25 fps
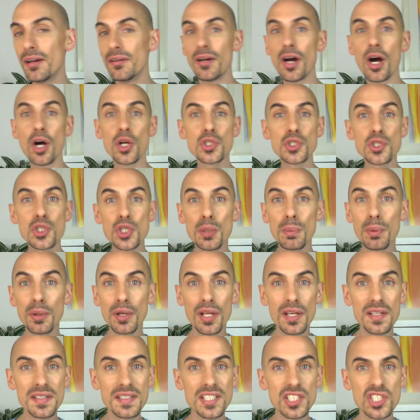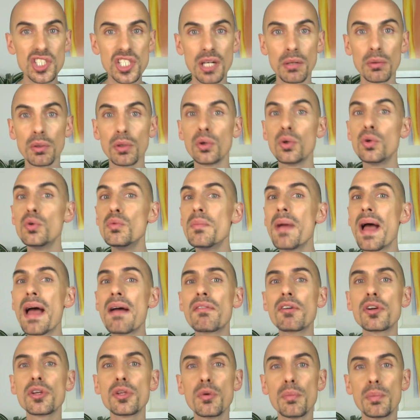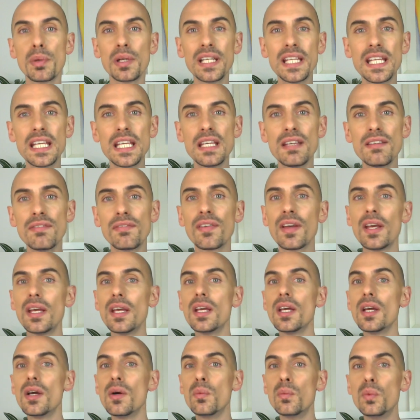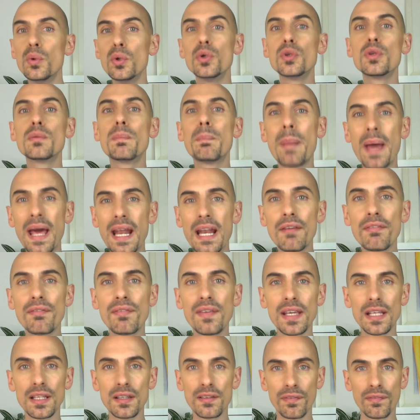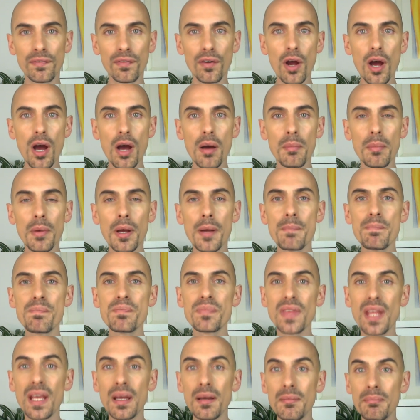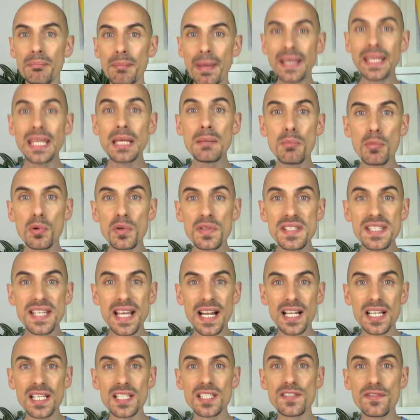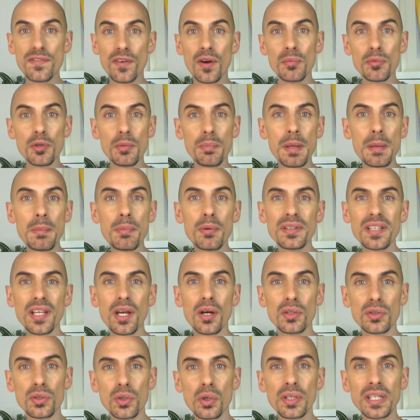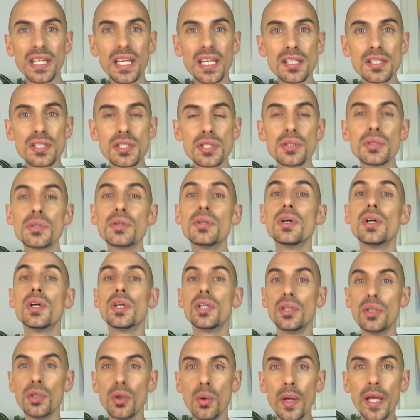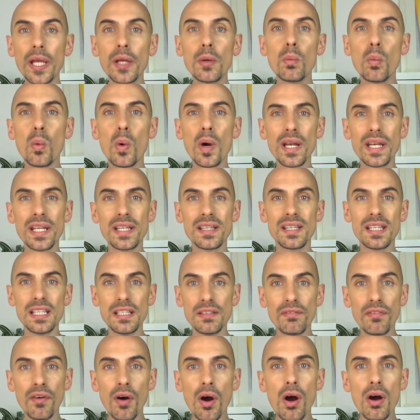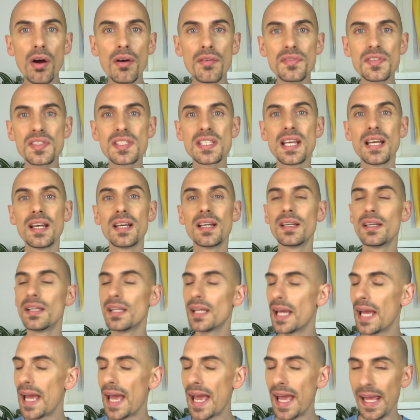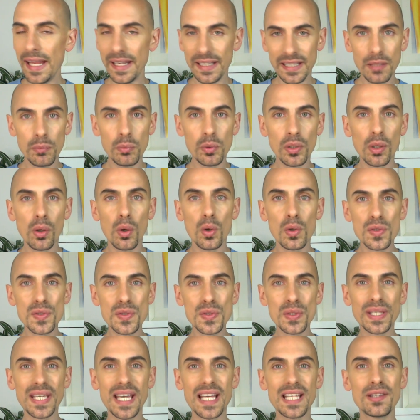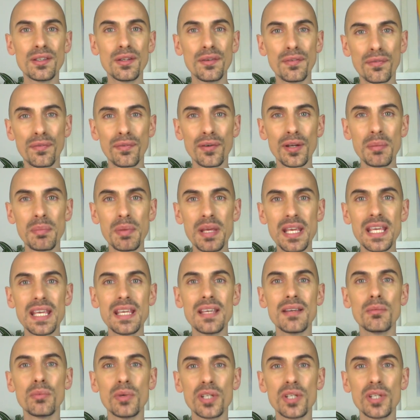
entrepreneurs in general, whomever you believe would benefit from making more sales from the people they are talking to, knowing what it involves, and they will also get the freebie